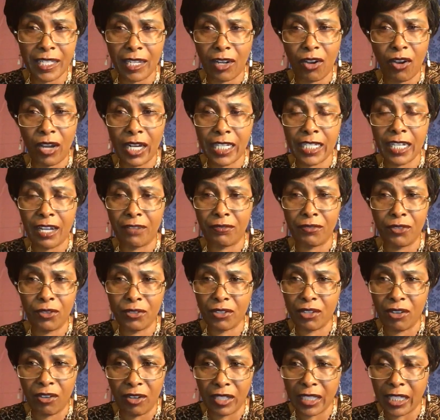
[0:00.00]
college, I've not
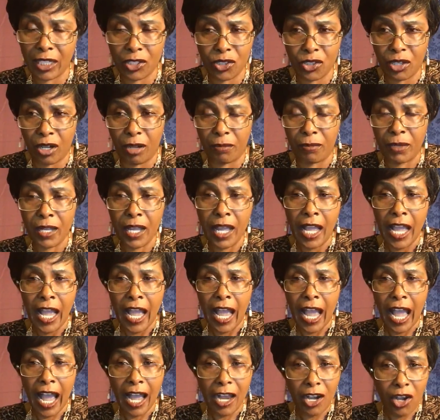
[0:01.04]
got a job.
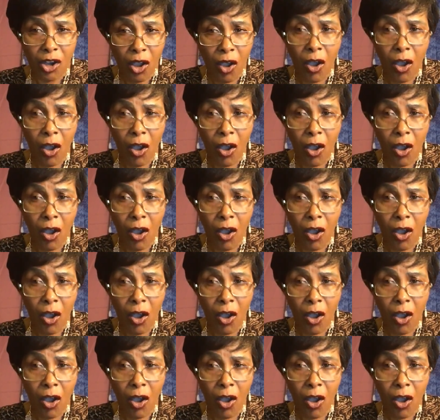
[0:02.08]
No,